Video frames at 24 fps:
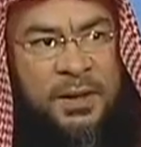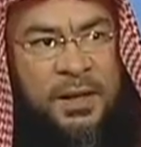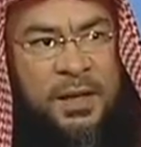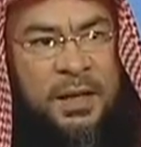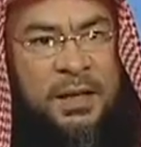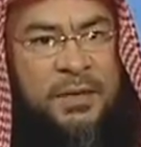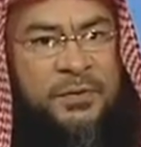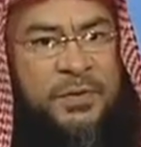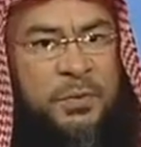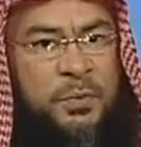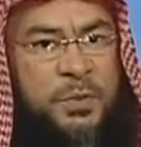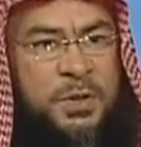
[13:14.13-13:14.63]

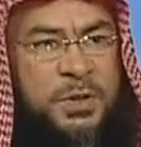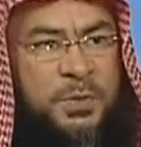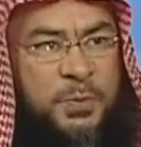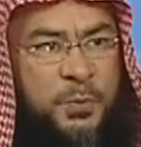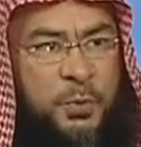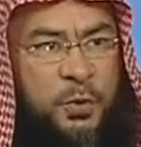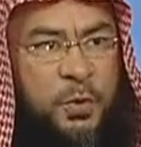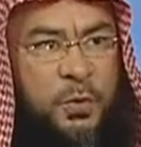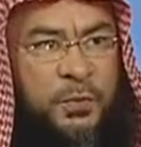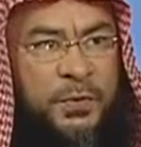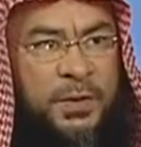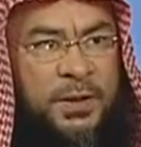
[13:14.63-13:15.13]
And if it was
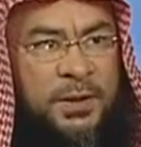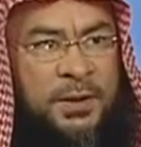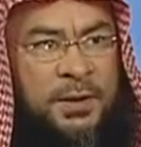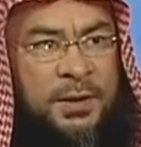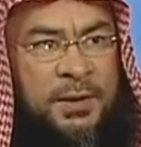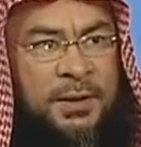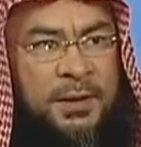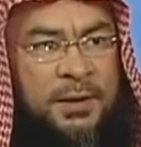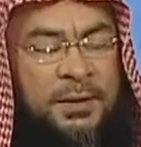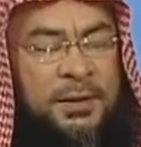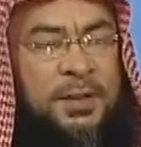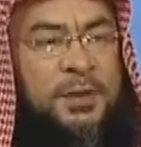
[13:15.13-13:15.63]
proven,
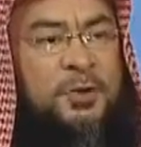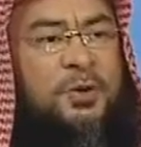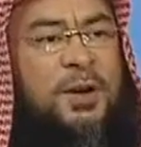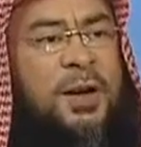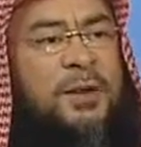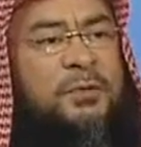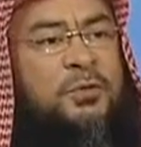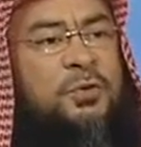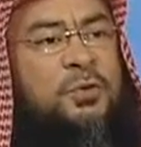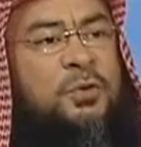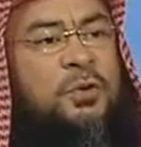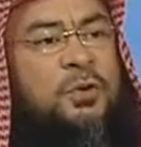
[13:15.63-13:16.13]
then you
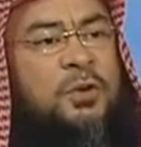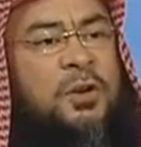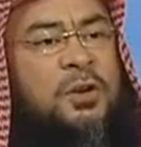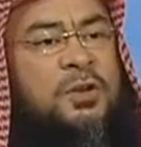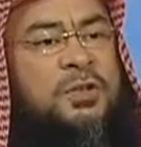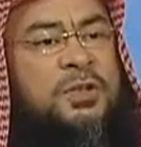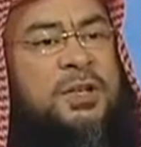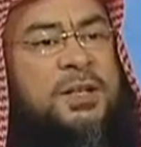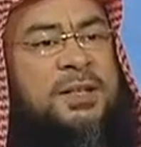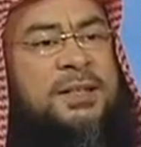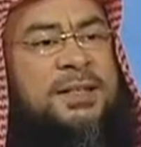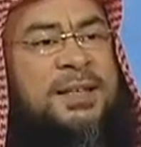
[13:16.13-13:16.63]
have to
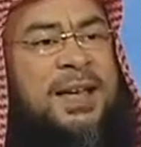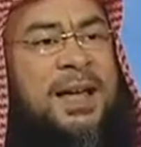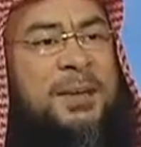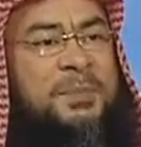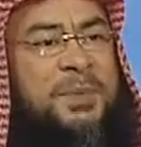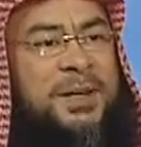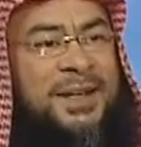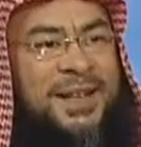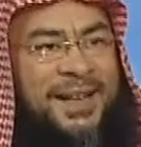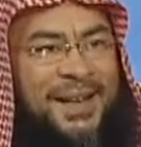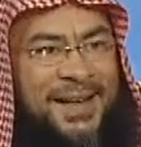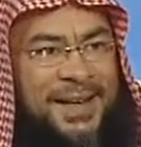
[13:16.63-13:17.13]

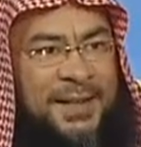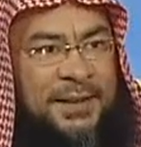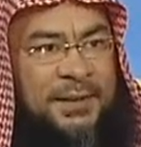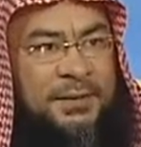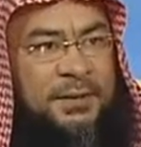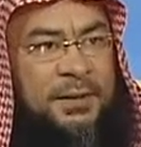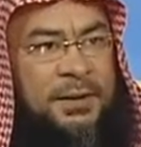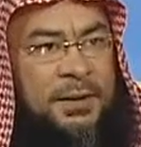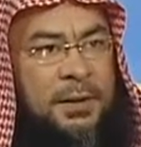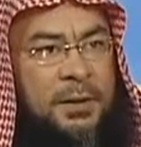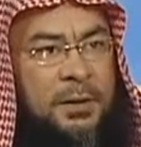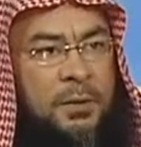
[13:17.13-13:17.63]
cross-examine
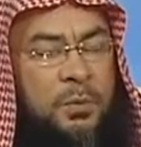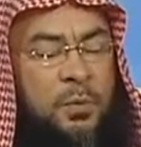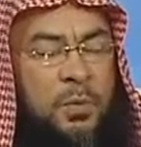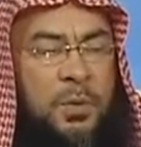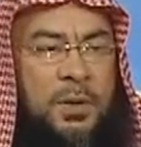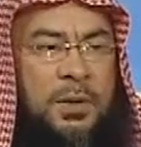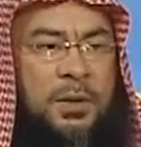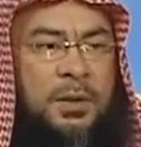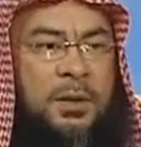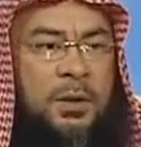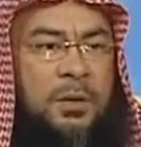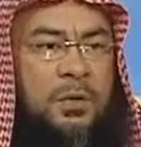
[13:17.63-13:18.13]
it
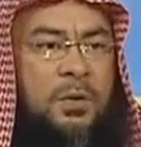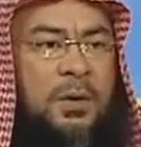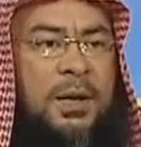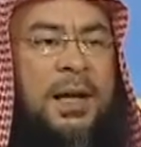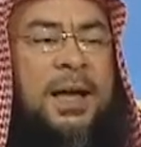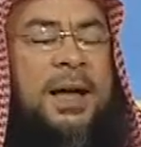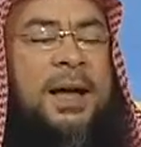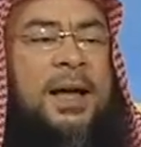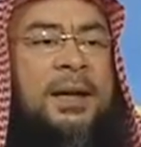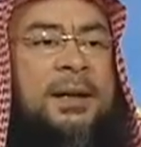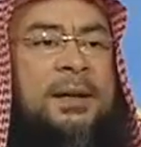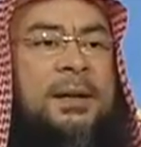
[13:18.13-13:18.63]
with the
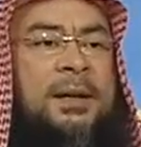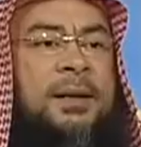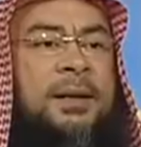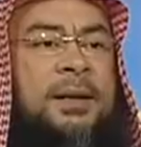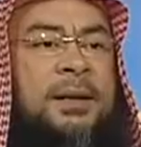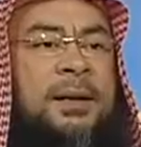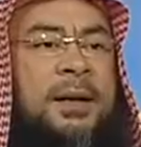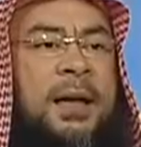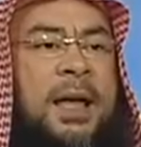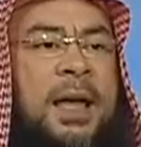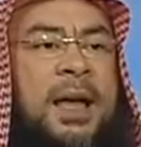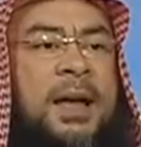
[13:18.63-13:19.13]
Quran
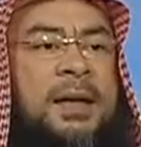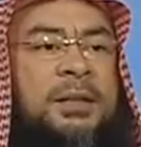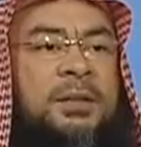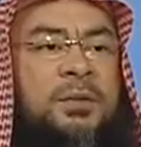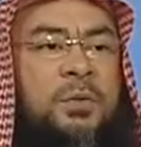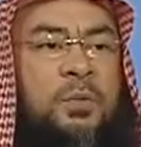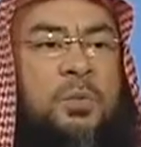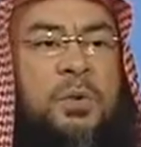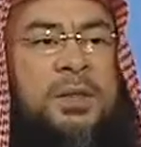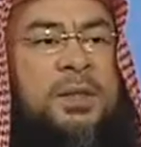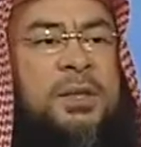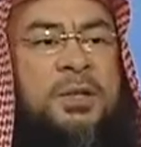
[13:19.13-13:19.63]
and
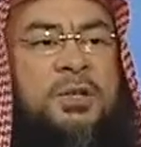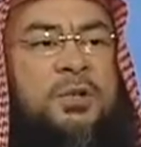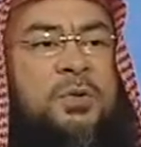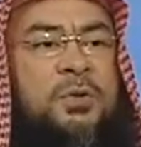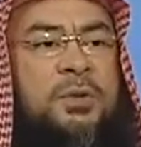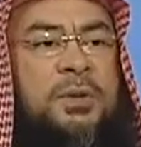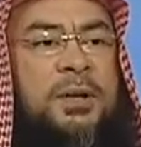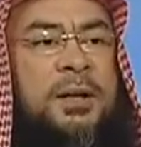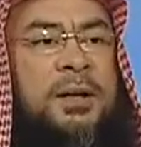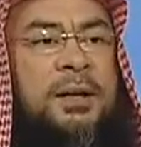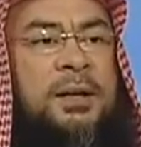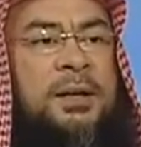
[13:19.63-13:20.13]
with the
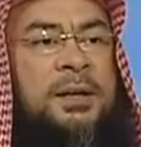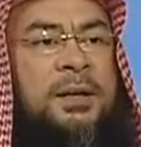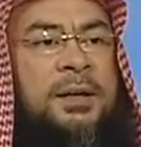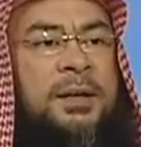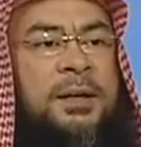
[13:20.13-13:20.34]
Sunnah.